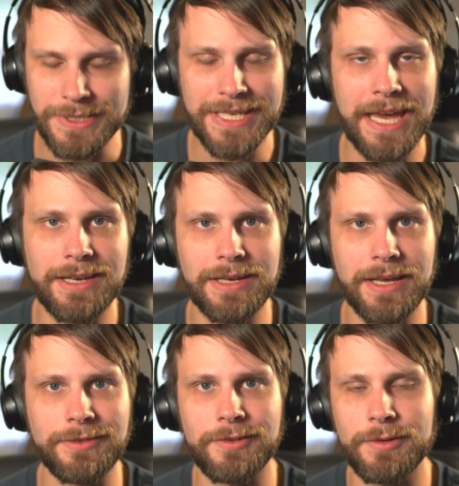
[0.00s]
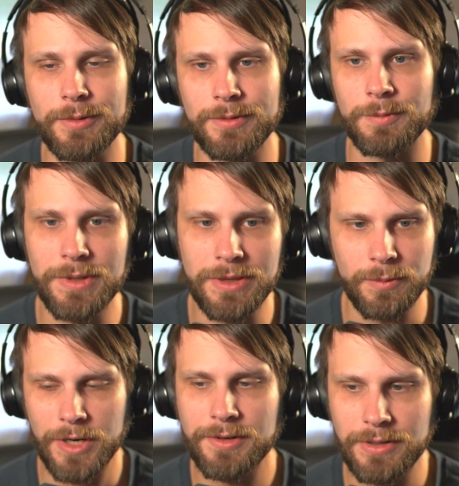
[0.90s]
kind of nice too is with the
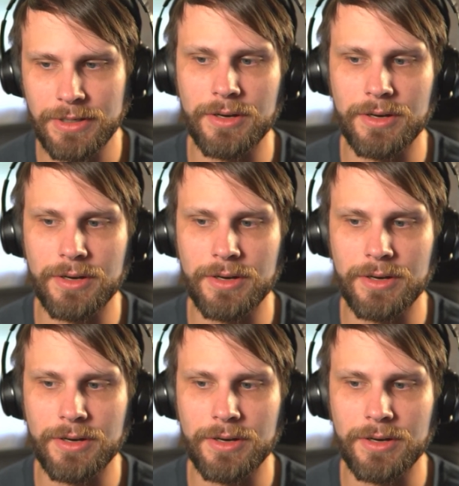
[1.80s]
Wandering